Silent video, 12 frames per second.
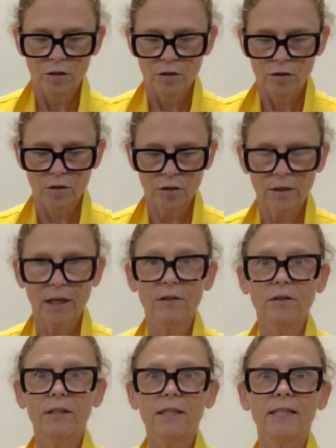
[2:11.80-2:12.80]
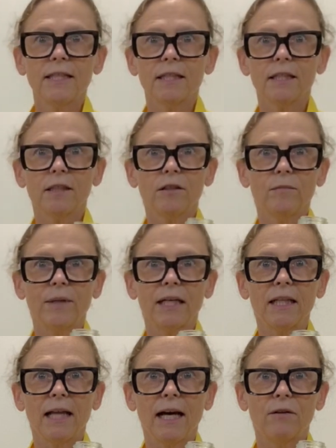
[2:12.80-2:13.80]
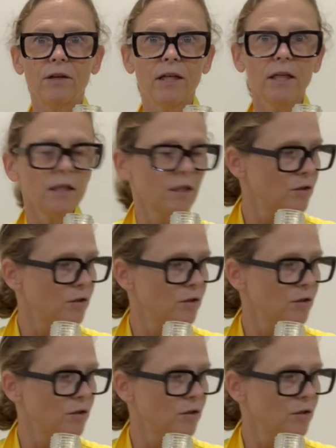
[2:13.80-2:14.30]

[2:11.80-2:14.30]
So now you can see it's a little bit cloudy.